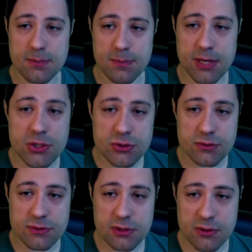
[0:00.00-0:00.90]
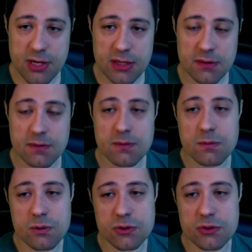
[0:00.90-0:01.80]
picture of the grade
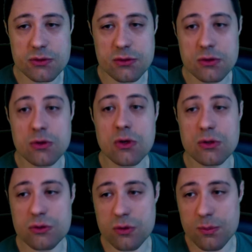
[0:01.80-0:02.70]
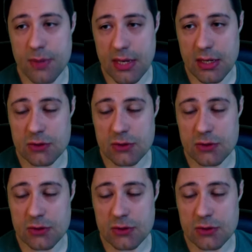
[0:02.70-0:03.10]
was not so big.